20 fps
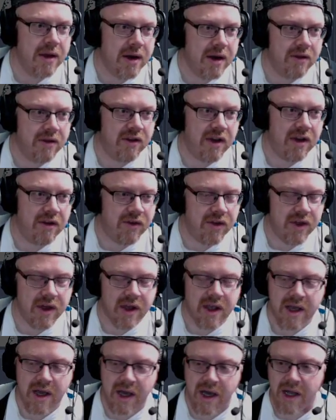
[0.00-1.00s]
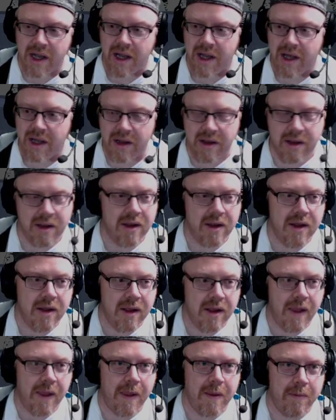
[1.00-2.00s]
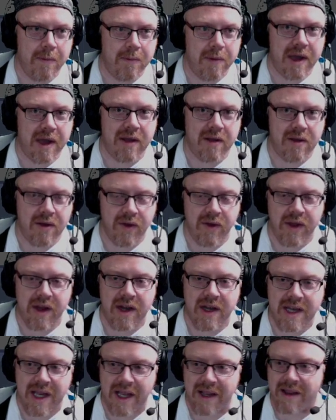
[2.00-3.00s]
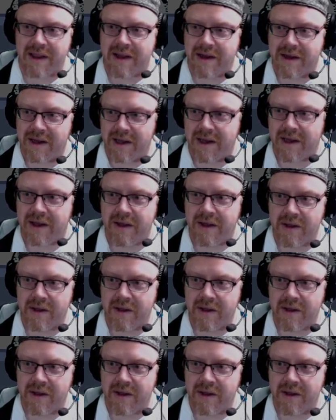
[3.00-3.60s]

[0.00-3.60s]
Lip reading: I change the color based on the intensity.